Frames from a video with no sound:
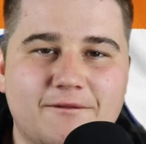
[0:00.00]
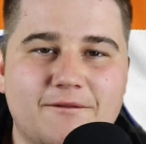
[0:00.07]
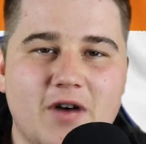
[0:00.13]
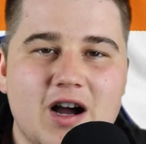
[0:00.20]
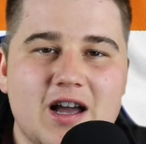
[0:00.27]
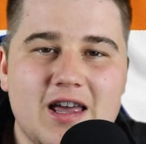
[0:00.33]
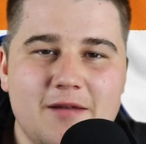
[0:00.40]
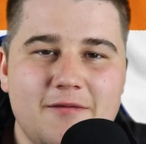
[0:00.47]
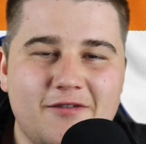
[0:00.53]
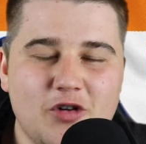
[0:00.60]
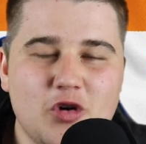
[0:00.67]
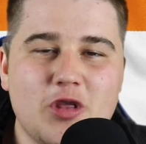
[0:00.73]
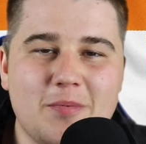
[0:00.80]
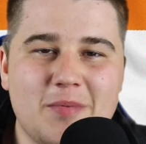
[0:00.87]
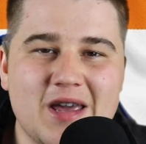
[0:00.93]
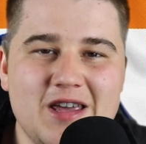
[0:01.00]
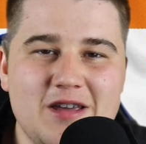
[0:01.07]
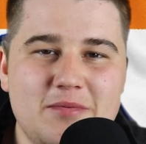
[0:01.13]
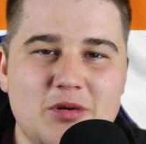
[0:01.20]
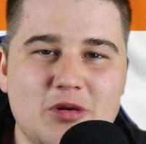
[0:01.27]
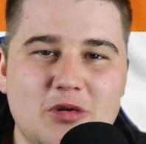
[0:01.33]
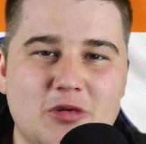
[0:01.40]
Fucking for the
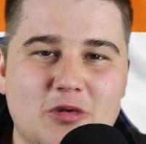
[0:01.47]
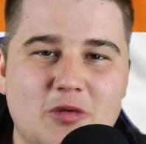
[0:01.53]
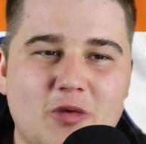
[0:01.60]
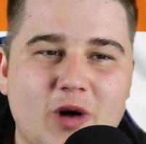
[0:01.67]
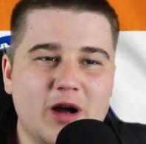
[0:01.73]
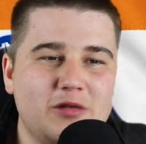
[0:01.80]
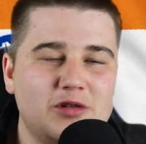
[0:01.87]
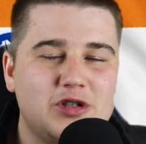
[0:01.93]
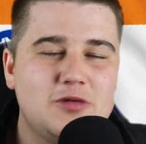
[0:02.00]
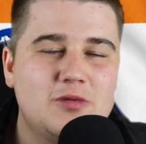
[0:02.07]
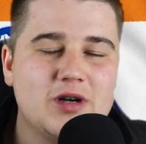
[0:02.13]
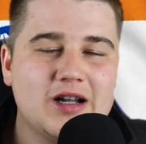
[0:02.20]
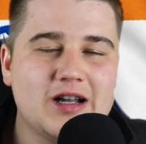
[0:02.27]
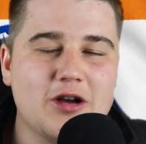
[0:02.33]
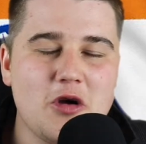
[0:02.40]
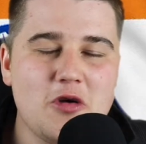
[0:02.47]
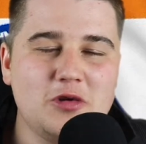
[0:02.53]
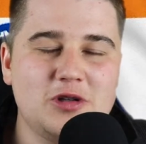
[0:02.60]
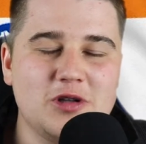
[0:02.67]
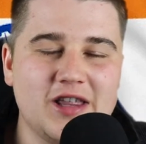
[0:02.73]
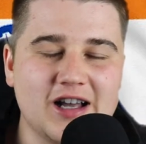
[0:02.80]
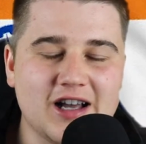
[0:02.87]
people. Why would you want to go
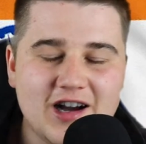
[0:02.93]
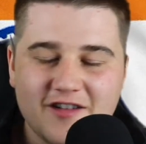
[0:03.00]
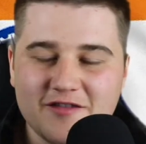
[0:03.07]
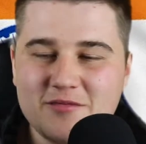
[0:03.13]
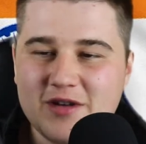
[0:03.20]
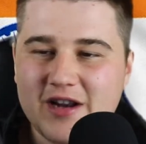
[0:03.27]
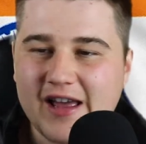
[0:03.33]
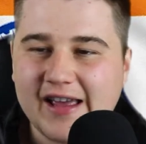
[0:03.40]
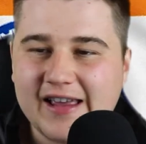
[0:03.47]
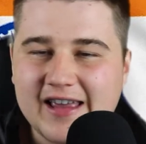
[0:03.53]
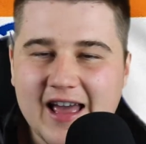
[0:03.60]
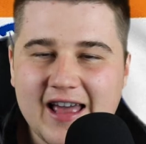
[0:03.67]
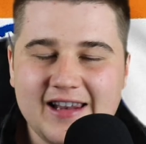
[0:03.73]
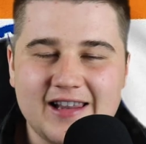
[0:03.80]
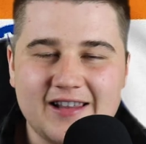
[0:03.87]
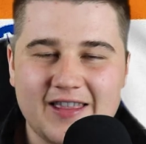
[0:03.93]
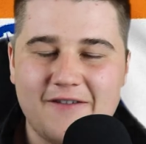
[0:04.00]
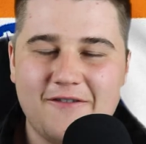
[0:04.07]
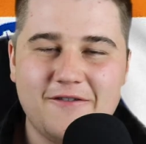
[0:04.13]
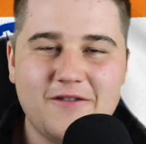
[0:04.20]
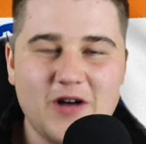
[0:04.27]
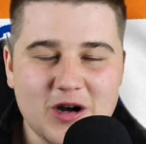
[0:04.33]
to the government again? They
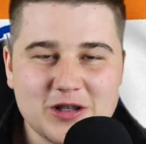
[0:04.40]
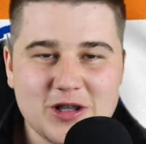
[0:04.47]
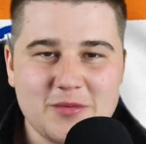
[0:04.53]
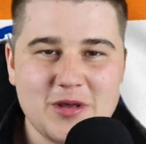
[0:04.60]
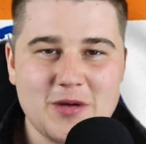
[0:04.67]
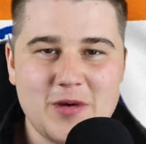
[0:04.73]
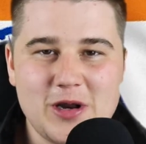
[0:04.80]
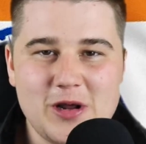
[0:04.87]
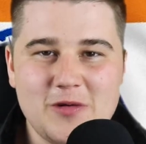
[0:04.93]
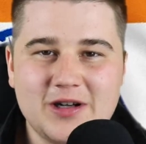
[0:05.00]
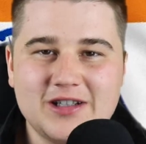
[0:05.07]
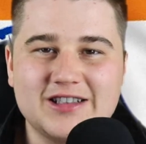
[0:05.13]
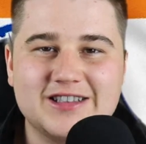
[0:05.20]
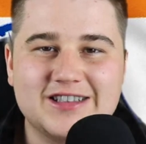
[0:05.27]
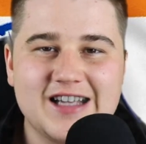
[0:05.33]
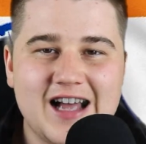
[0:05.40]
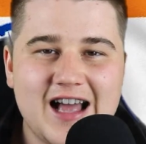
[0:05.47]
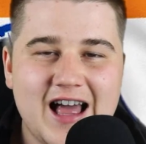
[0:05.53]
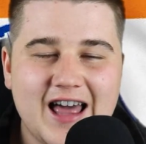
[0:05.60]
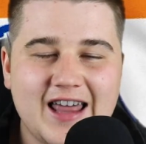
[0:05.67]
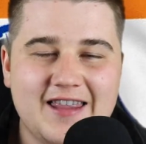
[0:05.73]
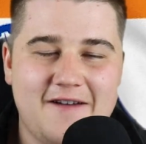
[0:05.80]
fucked up your money once,
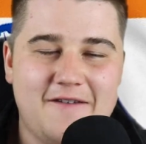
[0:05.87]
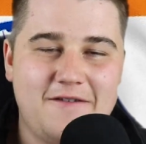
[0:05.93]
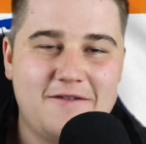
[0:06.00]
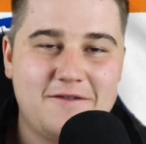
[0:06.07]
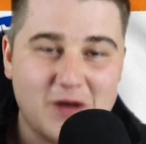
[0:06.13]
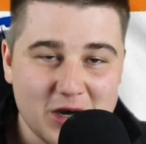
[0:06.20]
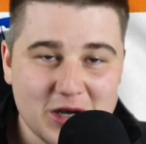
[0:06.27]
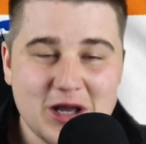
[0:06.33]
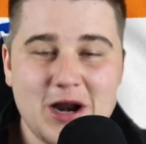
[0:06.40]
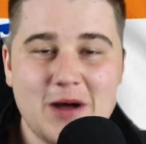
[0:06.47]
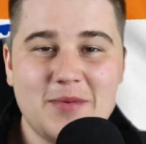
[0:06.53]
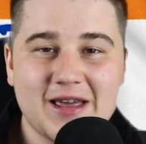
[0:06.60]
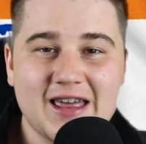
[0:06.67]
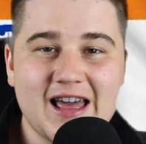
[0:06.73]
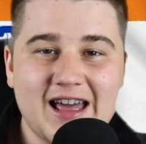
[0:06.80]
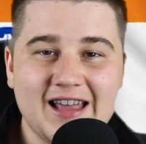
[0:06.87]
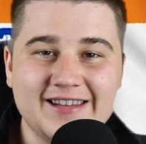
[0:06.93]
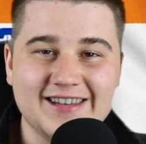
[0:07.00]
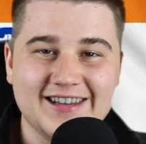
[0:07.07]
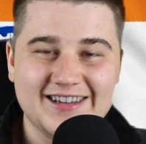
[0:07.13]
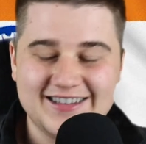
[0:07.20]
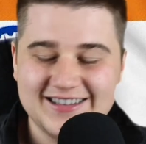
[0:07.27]
they're fucking up
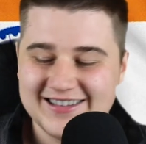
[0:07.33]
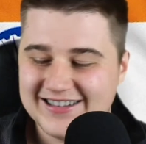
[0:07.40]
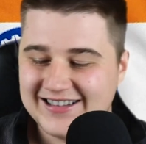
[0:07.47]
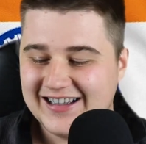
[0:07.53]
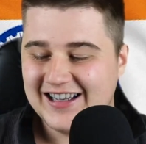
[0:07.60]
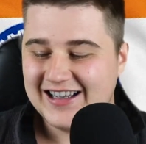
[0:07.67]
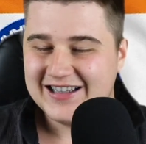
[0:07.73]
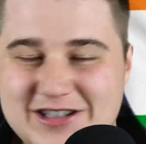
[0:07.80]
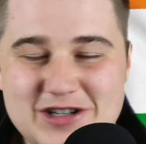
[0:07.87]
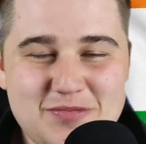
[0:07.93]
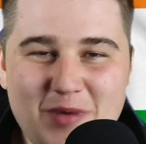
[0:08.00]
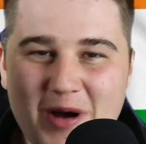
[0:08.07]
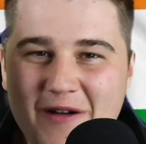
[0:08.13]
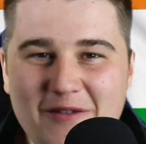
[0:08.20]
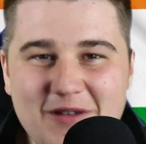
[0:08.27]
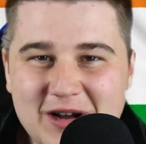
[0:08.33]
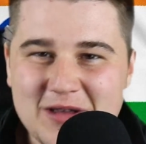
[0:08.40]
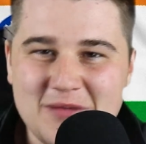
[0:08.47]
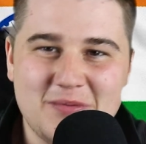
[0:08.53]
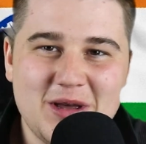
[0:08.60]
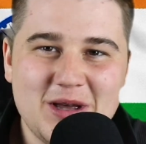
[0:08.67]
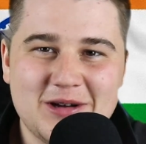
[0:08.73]
again. Just buy
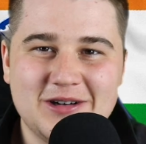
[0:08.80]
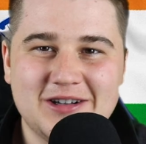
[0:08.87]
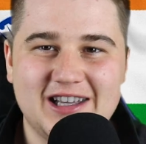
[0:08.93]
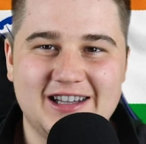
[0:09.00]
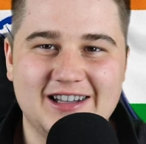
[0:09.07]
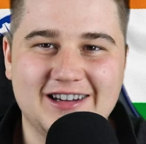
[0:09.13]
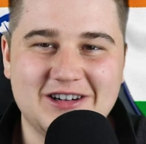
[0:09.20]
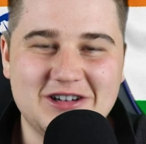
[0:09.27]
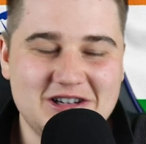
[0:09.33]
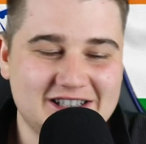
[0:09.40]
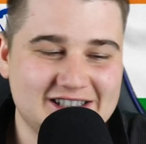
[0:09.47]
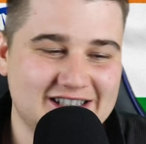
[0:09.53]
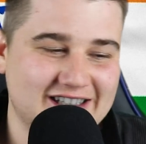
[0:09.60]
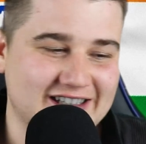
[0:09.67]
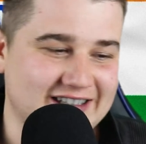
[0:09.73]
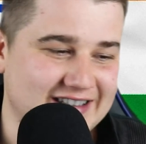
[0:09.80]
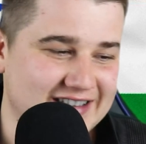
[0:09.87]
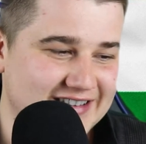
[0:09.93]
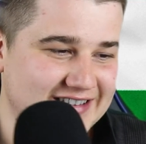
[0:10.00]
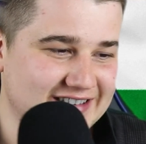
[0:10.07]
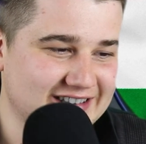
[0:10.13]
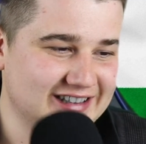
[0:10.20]
fucking Bitcoin, honestly.
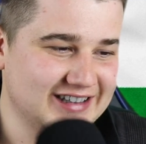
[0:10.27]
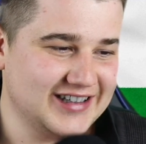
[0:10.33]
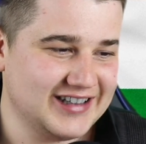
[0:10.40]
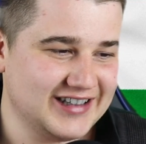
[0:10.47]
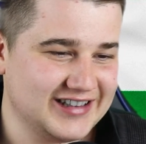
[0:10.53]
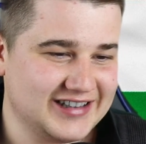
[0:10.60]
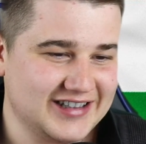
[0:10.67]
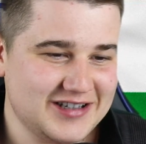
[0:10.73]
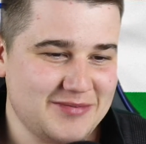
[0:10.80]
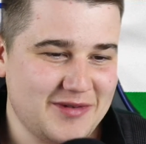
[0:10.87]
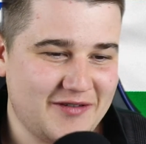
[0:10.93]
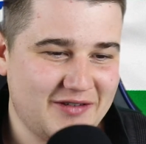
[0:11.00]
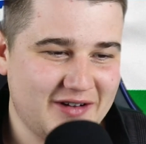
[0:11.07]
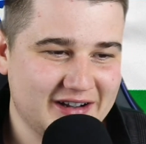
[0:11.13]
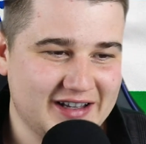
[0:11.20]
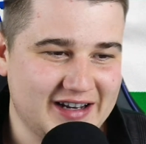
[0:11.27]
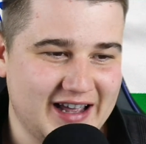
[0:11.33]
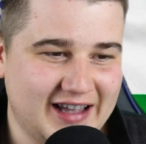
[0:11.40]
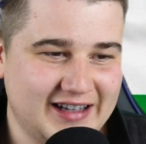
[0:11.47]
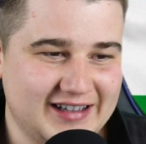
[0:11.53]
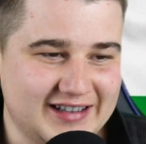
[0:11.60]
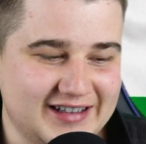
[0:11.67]
It does my fucking
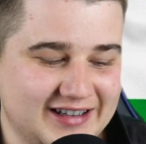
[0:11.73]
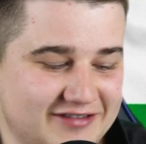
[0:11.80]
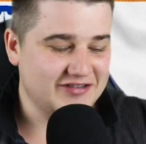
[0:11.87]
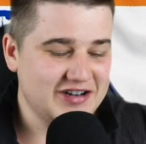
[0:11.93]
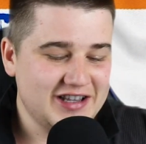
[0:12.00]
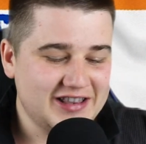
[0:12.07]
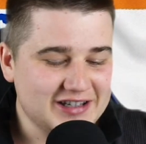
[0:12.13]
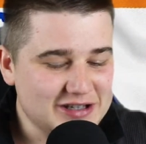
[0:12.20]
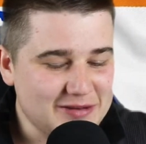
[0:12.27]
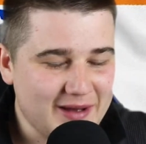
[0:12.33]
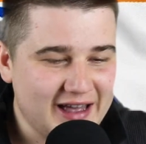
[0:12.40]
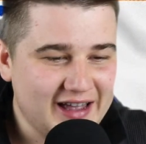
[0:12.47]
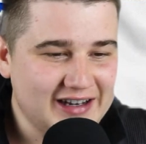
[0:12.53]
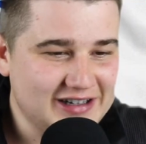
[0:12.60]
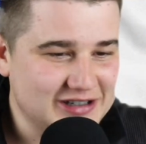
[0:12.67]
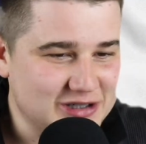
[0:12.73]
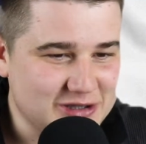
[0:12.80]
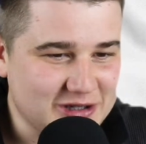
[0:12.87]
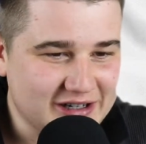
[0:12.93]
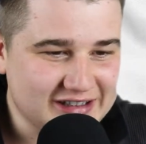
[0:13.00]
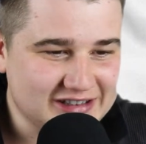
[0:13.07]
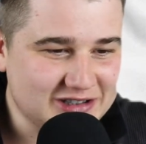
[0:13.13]
head in. It really does my head in
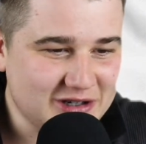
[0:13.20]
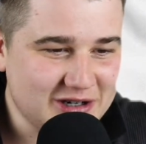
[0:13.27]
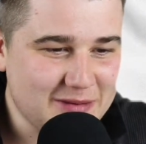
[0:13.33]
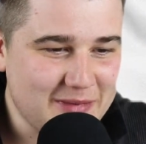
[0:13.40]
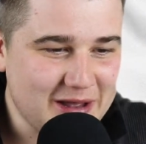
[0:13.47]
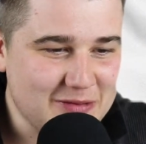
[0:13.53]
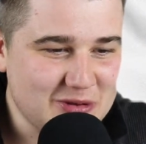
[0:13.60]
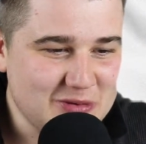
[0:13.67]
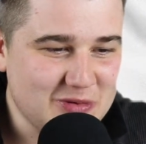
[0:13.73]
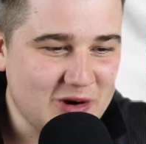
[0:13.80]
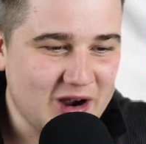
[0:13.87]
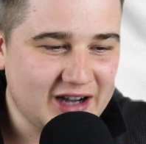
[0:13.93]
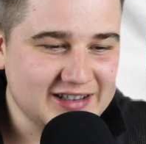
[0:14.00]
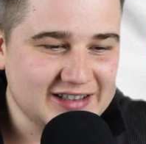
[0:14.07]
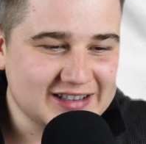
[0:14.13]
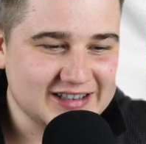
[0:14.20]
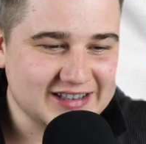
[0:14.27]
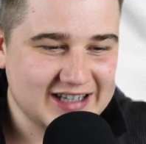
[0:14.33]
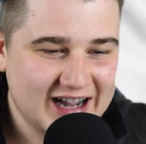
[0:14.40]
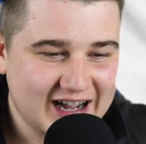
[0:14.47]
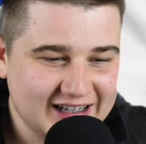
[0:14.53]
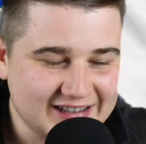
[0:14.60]
try, trying to make people
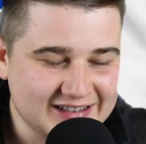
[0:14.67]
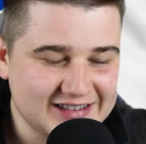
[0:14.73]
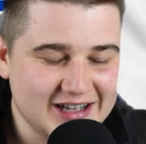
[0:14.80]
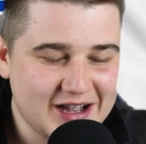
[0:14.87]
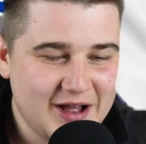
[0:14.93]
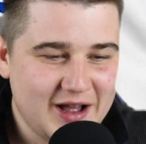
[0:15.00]
understand